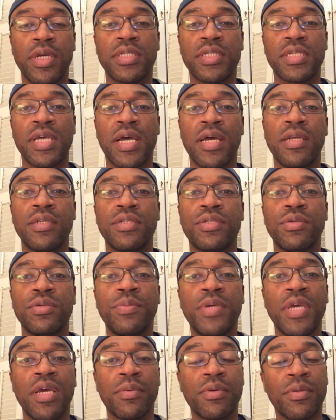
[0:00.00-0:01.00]
excited to
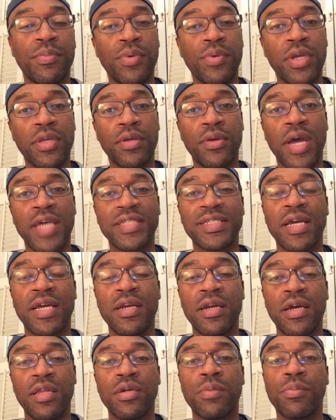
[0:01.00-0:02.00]
be able to bring you guys
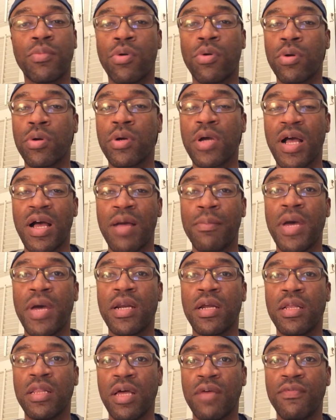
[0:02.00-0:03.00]
another Mortal
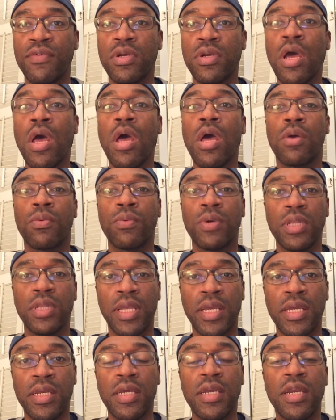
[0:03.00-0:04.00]
Kombat eleven
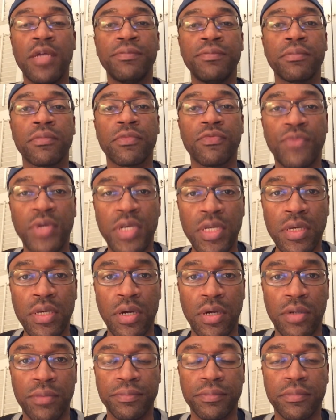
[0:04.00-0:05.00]
related
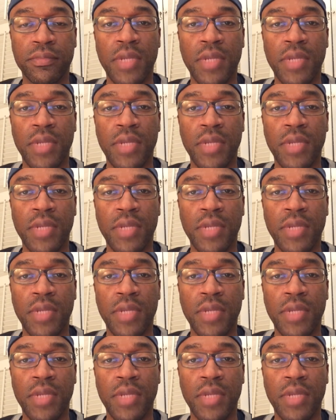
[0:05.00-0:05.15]
video,